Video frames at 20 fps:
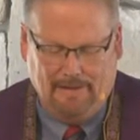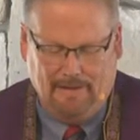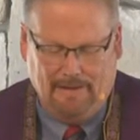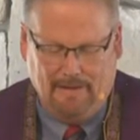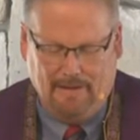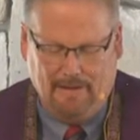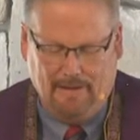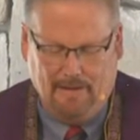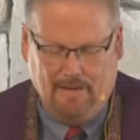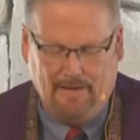
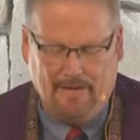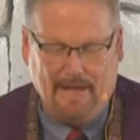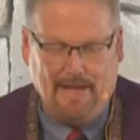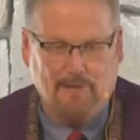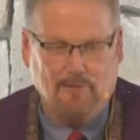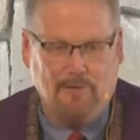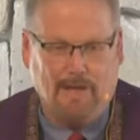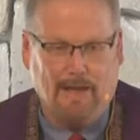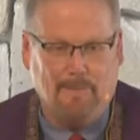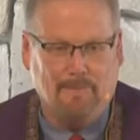Oh,
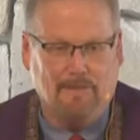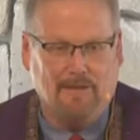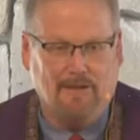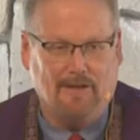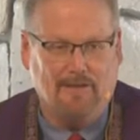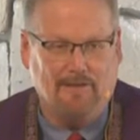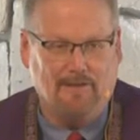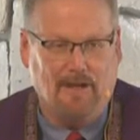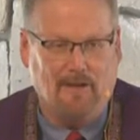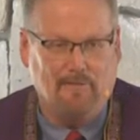that's right. I'm
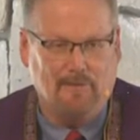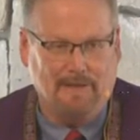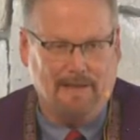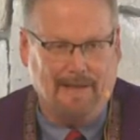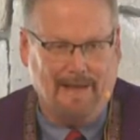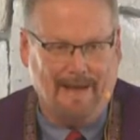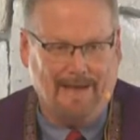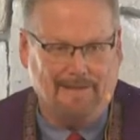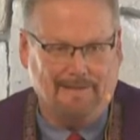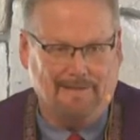starting off with
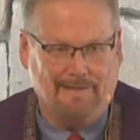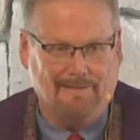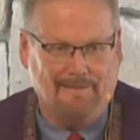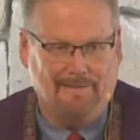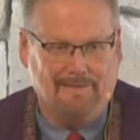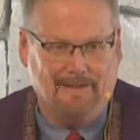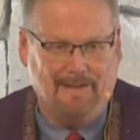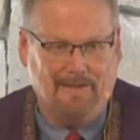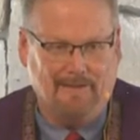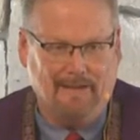Latin.
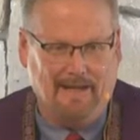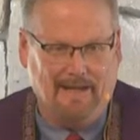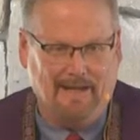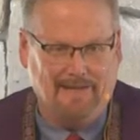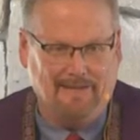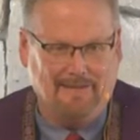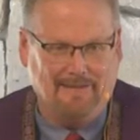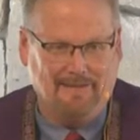How nice.